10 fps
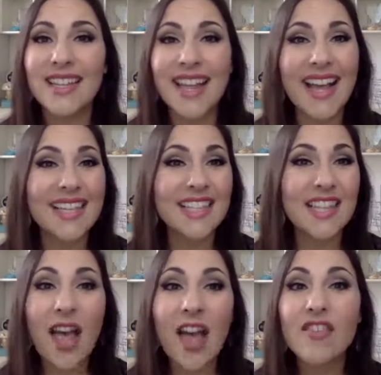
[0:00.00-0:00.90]
and it has
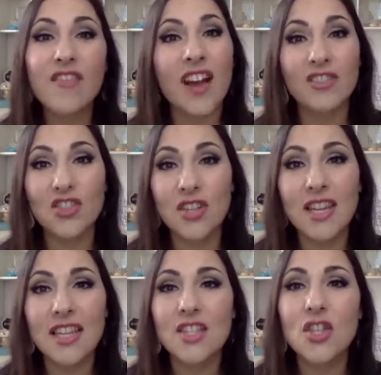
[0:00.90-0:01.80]
every file she needs.